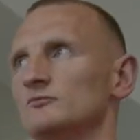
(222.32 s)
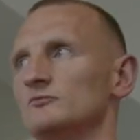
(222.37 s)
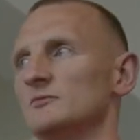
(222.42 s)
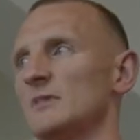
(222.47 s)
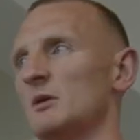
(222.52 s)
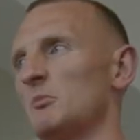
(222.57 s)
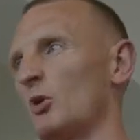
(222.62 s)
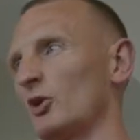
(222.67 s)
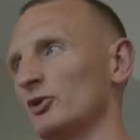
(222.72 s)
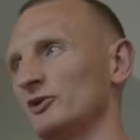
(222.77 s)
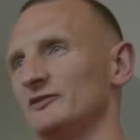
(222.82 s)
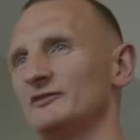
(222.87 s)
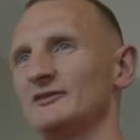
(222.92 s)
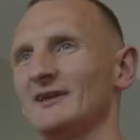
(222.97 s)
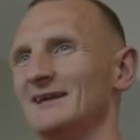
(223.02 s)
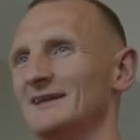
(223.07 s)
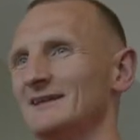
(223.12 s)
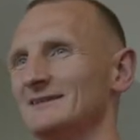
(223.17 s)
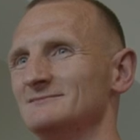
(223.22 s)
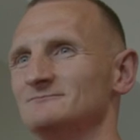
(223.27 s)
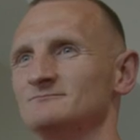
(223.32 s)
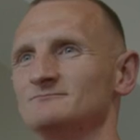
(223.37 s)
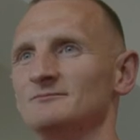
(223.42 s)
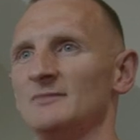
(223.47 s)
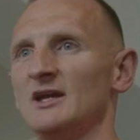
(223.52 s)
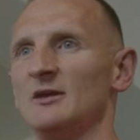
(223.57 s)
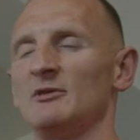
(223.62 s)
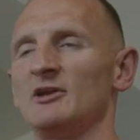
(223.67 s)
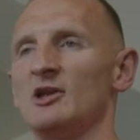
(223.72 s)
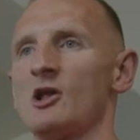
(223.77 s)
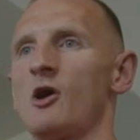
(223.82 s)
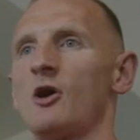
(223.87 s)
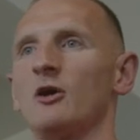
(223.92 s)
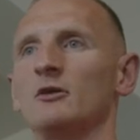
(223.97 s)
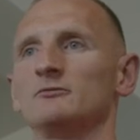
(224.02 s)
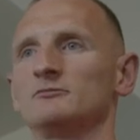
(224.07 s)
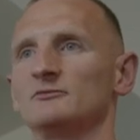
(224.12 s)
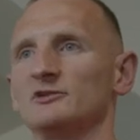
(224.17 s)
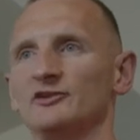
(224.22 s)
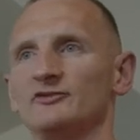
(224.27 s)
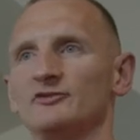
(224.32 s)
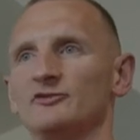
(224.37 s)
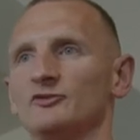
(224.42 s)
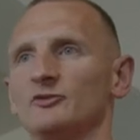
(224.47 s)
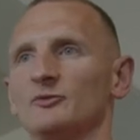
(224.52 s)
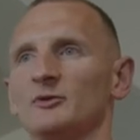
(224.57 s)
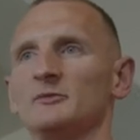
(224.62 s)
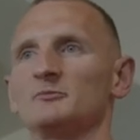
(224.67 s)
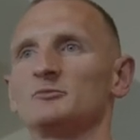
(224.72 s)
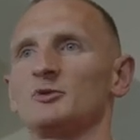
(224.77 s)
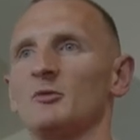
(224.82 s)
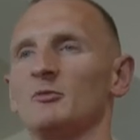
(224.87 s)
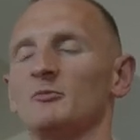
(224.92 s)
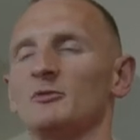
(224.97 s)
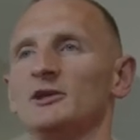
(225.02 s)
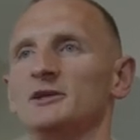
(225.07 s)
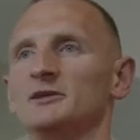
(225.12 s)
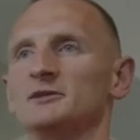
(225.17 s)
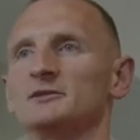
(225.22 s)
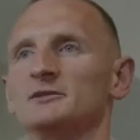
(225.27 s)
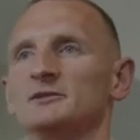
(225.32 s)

my body's saying maybe not, listen to it probably.